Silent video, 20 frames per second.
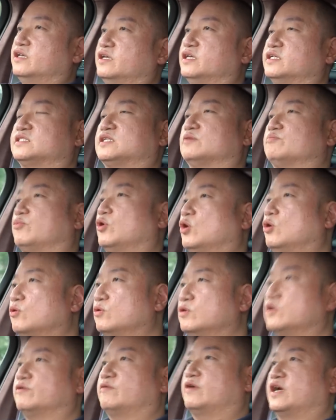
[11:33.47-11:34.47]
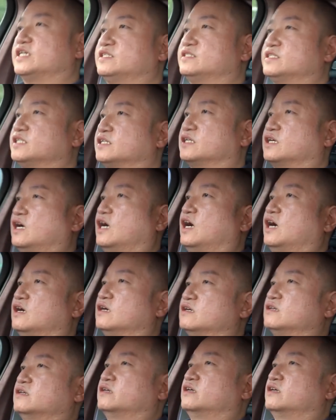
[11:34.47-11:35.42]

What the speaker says: It's a polarizing car.